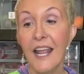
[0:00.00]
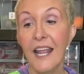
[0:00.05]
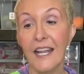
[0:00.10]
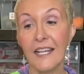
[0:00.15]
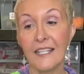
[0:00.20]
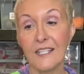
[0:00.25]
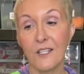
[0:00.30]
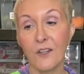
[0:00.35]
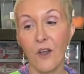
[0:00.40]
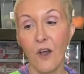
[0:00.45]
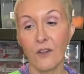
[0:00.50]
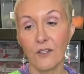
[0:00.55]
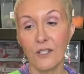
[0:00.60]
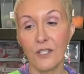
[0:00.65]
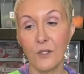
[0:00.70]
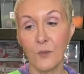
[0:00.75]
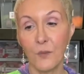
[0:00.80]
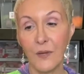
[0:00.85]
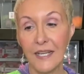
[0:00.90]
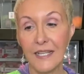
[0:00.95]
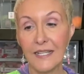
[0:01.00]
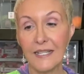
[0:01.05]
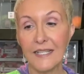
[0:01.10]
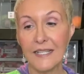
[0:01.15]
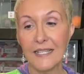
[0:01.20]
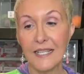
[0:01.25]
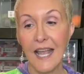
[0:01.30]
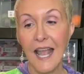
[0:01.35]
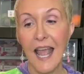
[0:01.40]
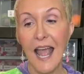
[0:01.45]
It's called
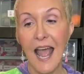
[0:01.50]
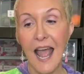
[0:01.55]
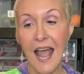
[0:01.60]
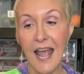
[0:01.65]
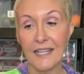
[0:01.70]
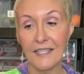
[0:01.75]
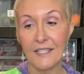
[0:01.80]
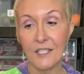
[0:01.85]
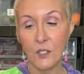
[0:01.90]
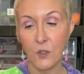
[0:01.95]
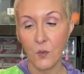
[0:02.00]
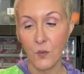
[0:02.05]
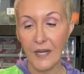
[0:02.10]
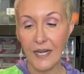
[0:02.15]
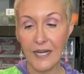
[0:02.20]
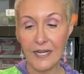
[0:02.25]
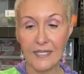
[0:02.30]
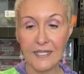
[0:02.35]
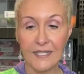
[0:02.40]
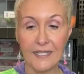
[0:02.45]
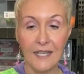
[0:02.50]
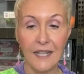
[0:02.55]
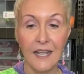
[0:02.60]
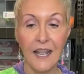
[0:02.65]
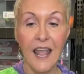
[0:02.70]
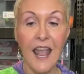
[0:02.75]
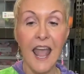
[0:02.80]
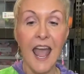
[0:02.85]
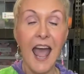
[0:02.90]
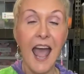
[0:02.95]
Sweets and Squeaks,
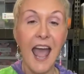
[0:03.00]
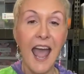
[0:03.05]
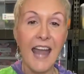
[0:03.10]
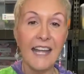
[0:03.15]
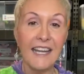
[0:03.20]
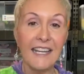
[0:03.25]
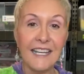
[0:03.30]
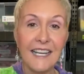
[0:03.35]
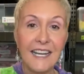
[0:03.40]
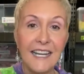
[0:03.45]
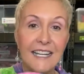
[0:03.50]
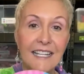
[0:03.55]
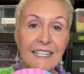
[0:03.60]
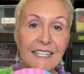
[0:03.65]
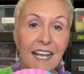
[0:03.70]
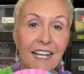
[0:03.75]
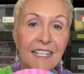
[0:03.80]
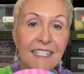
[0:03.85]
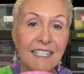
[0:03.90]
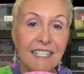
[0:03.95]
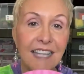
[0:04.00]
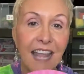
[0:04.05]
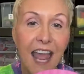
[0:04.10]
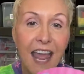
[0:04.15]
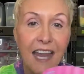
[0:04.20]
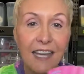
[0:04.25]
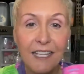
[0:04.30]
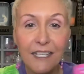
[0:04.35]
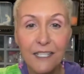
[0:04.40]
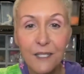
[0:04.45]
and it is a
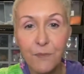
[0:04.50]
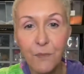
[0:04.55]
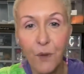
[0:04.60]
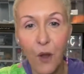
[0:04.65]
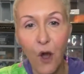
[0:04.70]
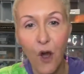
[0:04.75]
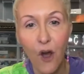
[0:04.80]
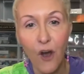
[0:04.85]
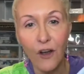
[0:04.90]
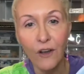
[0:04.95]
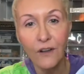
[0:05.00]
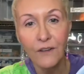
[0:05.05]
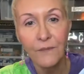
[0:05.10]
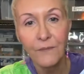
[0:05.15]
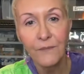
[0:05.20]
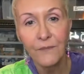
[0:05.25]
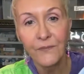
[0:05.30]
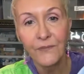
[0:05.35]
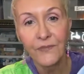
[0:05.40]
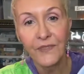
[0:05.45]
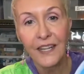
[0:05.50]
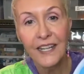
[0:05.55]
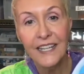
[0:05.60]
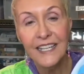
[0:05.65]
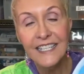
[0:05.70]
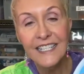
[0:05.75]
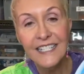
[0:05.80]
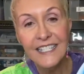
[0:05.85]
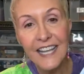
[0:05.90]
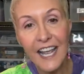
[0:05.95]
tennis ball
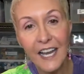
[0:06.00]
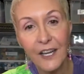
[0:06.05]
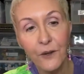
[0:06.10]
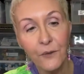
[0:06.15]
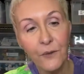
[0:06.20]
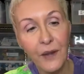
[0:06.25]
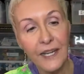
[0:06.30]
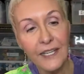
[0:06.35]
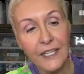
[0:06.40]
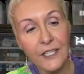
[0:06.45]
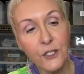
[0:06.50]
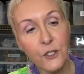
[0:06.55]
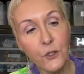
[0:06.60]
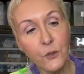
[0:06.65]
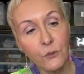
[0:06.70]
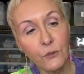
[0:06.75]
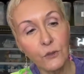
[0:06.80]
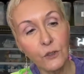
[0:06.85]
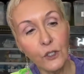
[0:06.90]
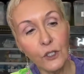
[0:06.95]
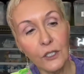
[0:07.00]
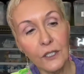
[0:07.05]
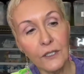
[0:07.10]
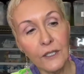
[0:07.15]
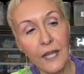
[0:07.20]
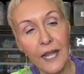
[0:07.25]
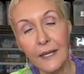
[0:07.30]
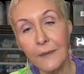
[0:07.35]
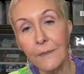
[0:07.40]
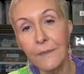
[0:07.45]
decorated to look
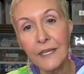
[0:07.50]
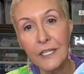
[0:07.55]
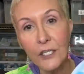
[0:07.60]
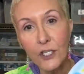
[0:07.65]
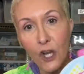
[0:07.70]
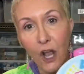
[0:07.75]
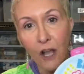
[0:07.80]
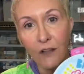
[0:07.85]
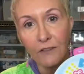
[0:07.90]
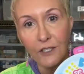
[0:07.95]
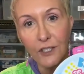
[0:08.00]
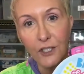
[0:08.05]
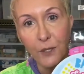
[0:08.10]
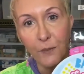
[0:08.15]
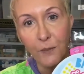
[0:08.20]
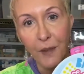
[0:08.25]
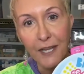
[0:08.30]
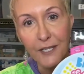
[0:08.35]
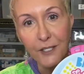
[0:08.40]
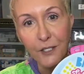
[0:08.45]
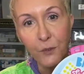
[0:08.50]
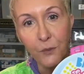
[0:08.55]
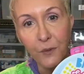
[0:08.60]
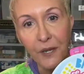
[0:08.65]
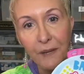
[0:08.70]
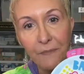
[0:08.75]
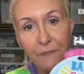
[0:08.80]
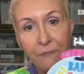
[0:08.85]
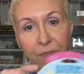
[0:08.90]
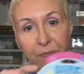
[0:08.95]
like mint chocolate chip ice
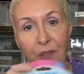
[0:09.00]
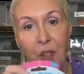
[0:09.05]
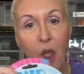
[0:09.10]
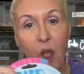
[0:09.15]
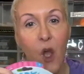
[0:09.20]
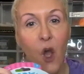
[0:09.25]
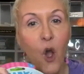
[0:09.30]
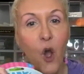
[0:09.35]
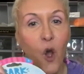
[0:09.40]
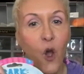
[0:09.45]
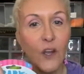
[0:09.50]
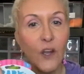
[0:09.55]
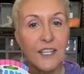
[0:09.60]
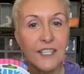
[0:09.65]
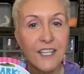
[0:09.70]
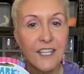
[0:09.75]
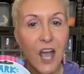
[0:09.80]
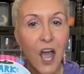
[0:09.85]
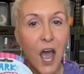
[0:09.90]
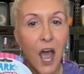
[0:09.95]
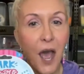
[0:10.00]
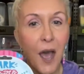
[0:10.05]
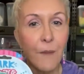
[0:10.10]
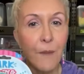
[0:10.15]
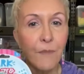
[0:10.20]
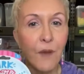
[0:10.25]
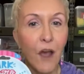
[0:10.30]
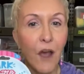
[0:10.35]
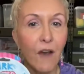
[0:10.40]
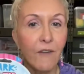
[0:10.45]
cream on
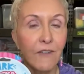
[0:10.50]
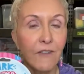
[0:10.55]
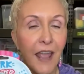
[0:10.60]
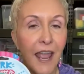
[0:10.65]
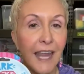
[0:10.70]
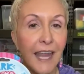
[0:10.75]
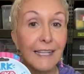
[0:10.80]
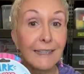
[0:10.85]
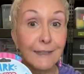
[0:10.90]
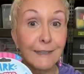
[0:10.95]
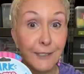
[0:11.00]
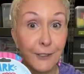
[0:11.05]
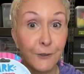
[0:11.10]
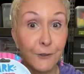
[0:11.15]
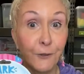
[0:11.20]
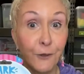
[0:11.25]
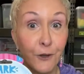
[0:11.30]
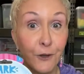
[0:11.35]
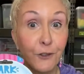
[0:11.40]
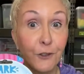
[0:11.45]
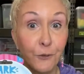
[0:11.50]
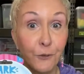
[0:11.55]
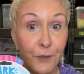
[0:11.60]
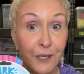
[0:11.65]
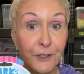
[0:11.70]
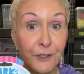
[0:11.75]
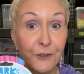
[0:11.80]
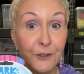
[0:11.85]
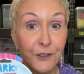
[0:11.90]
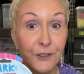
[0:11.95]
top of a literal
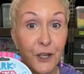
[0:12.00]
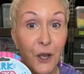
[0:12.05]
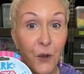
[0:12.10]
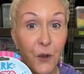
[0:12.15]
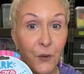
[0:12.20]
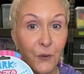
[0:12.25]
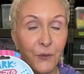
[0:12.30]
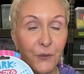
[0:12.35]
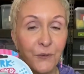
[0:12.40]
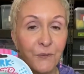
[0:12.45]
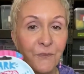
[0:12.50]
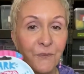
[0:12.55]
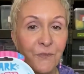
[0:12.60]
crinkle cone